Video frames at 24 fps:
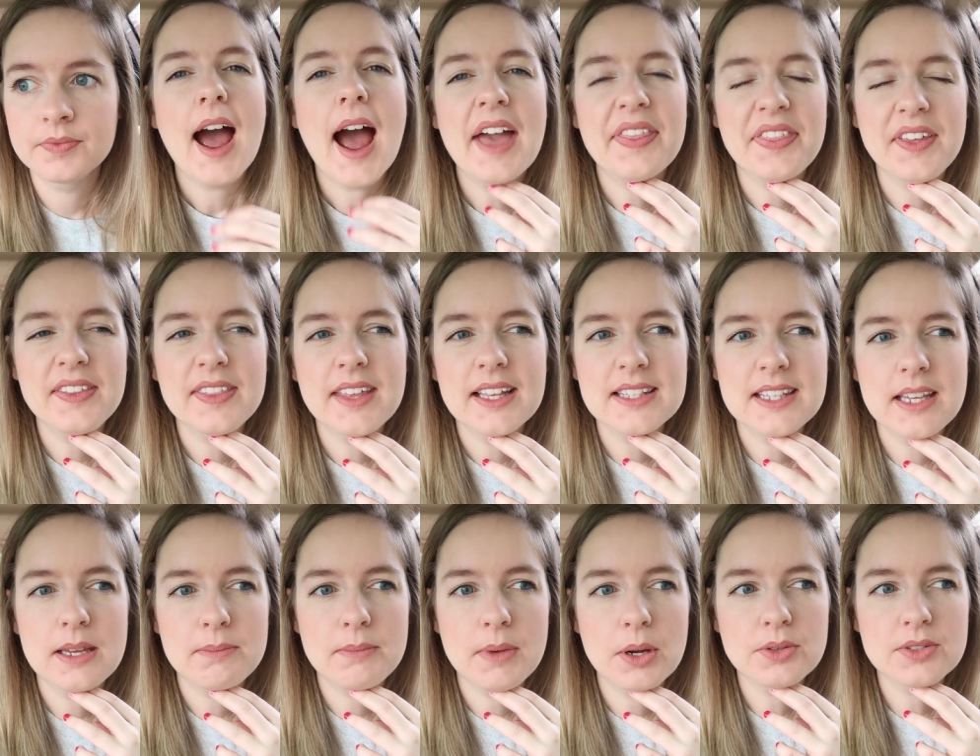I think that's
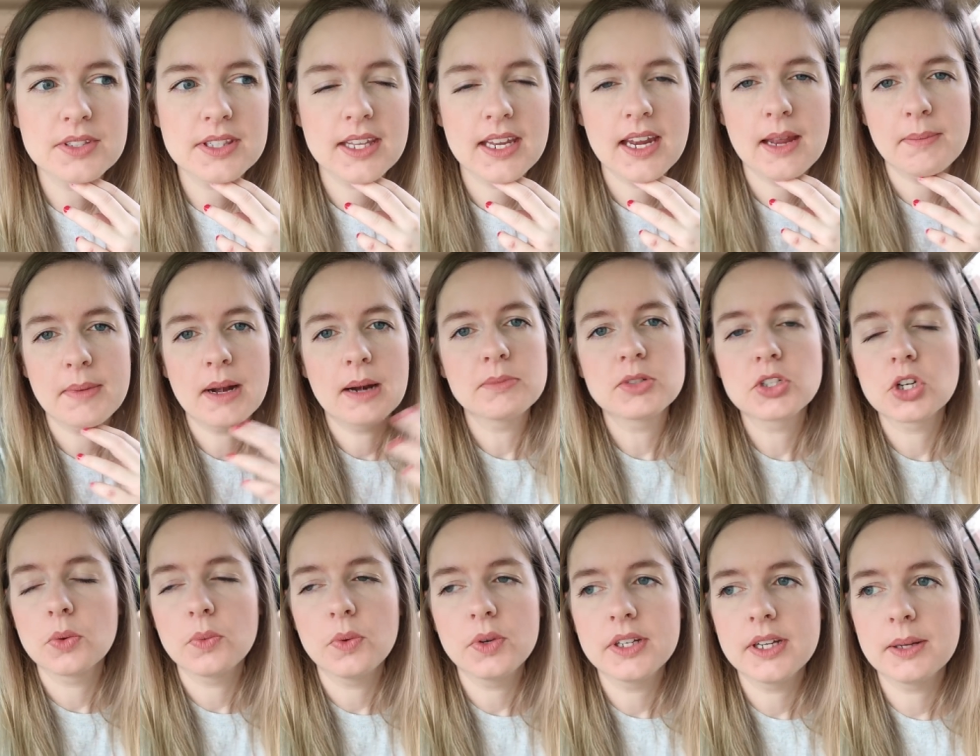it mostly. I mean, I'm
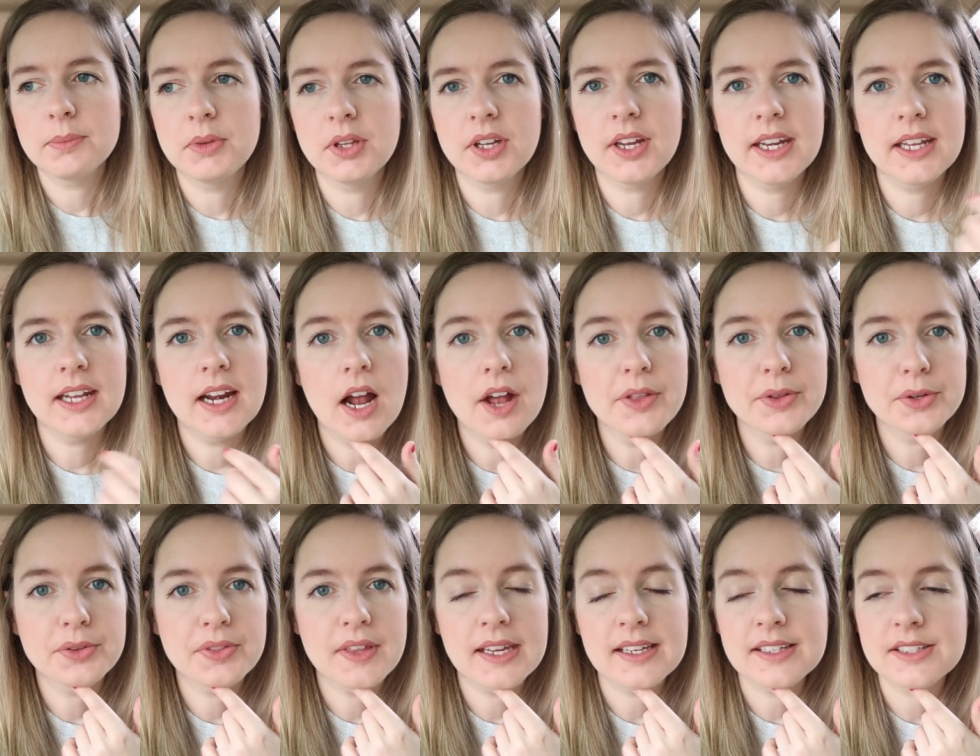sure we'll end up looking at
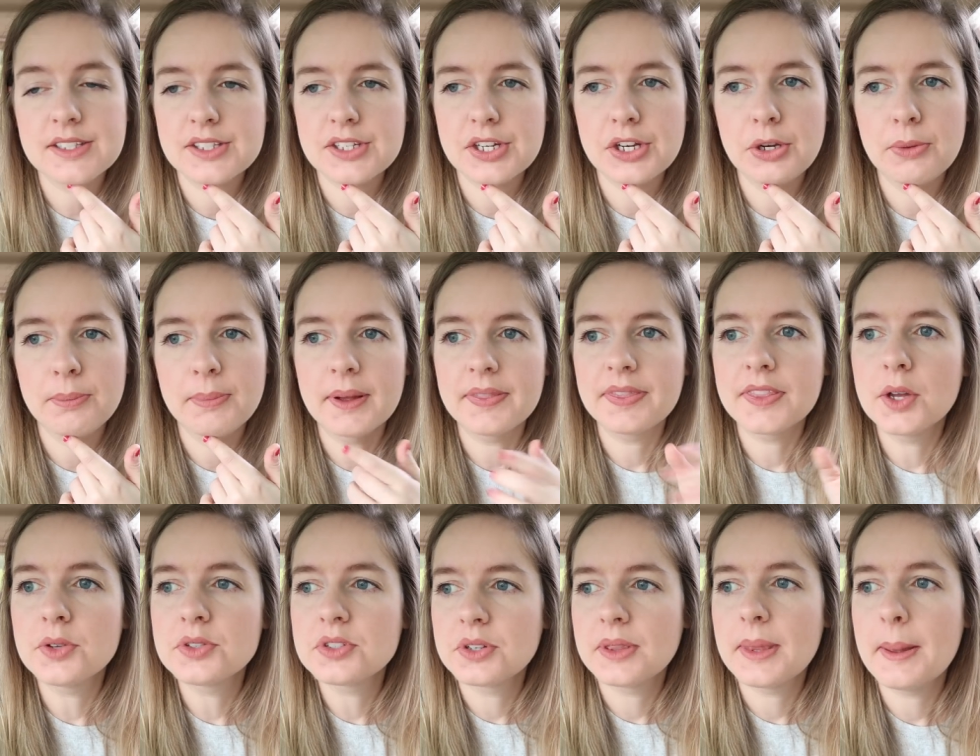other things too, but
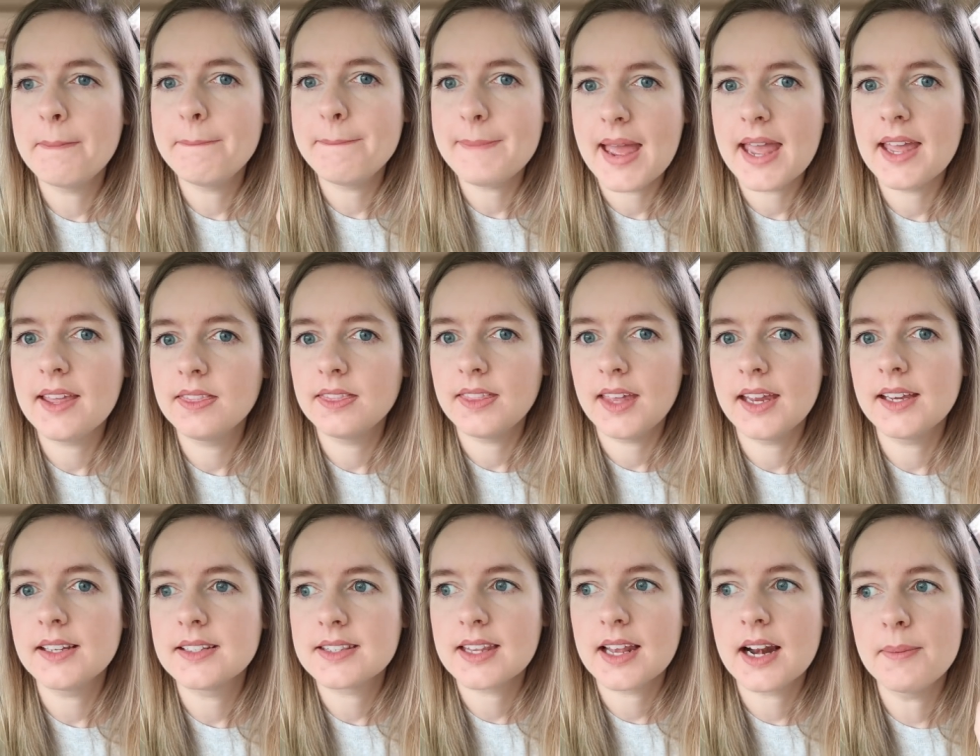those are the main
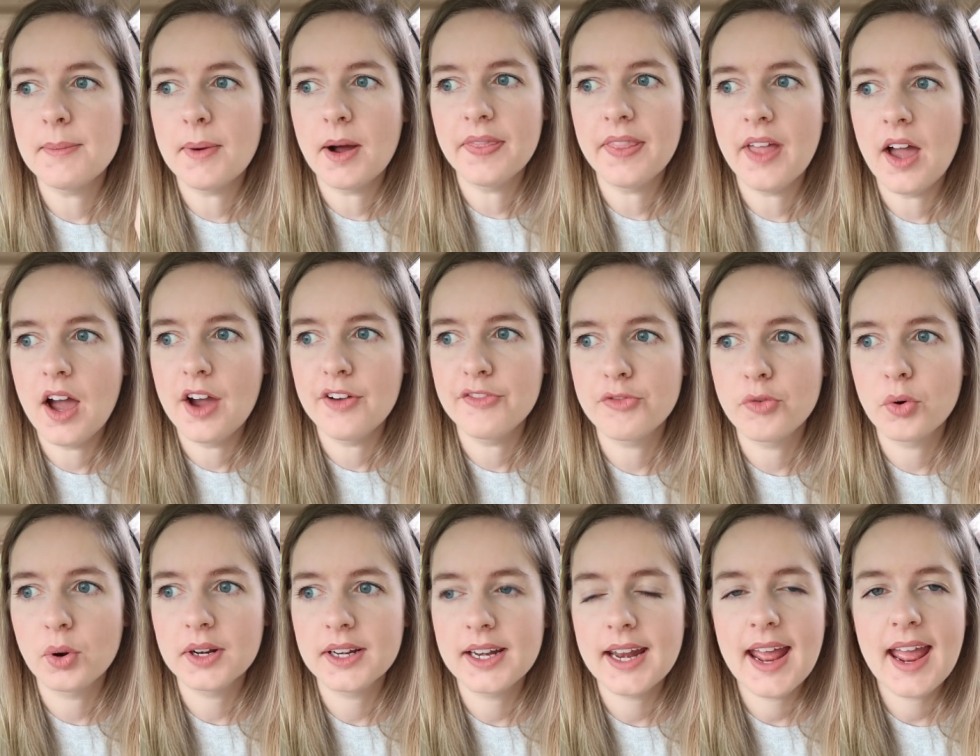things that I'm on the hunt
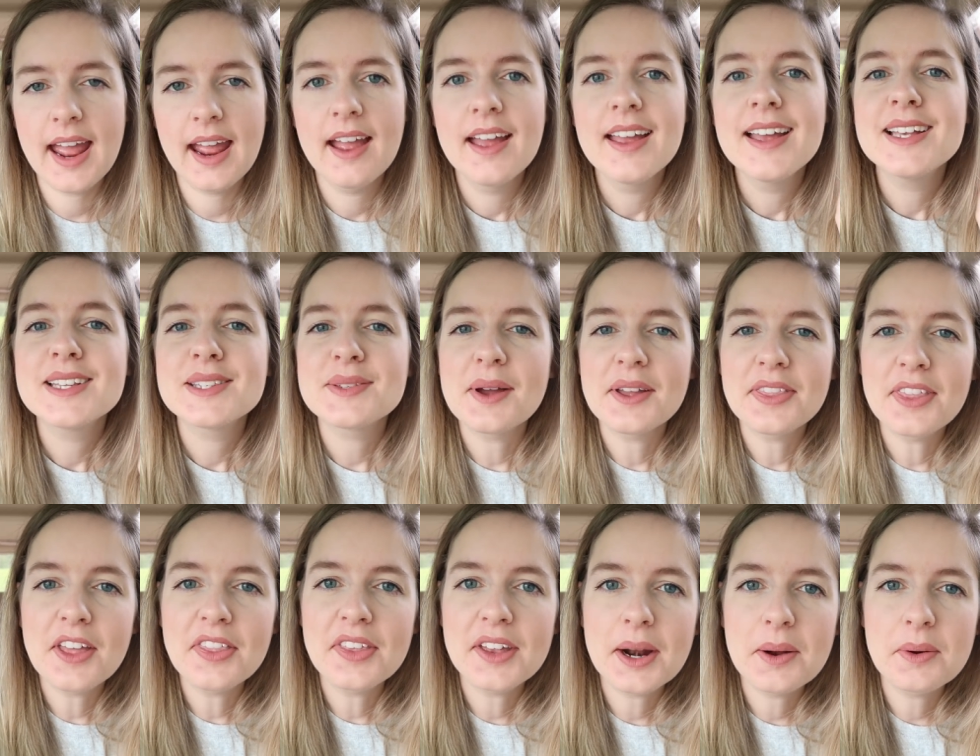for today. So I
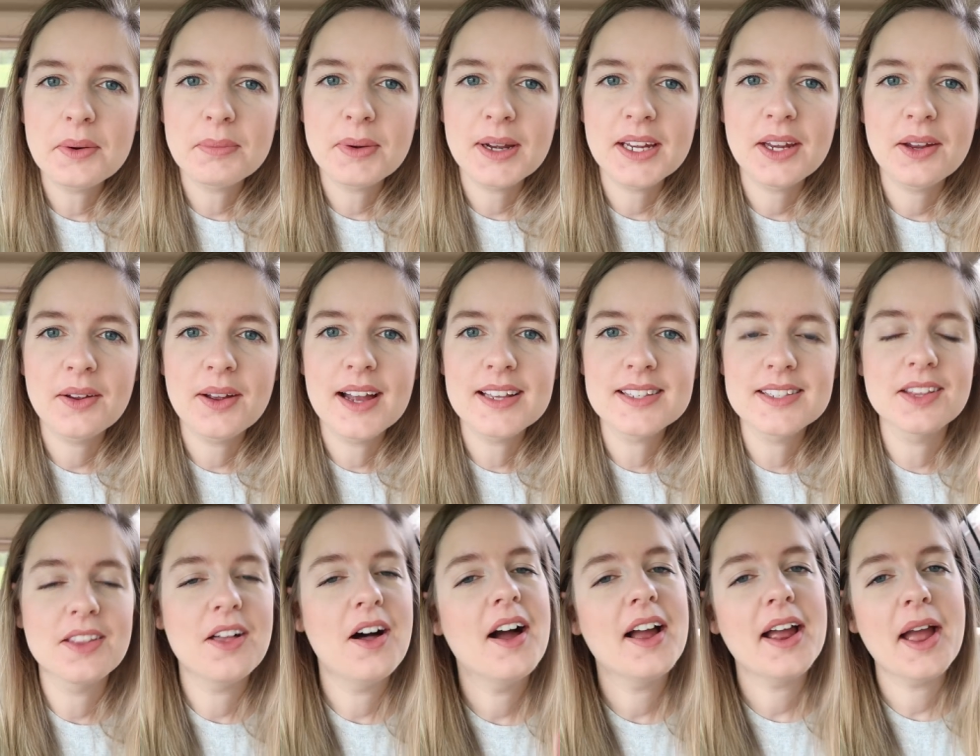thought that I would bring you guys
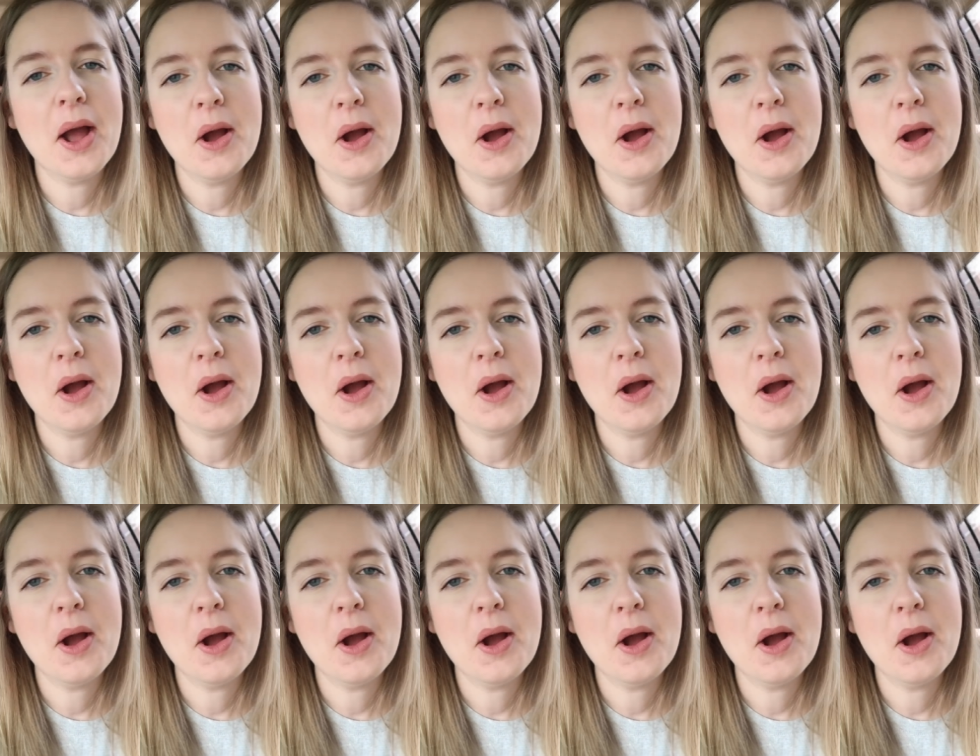along.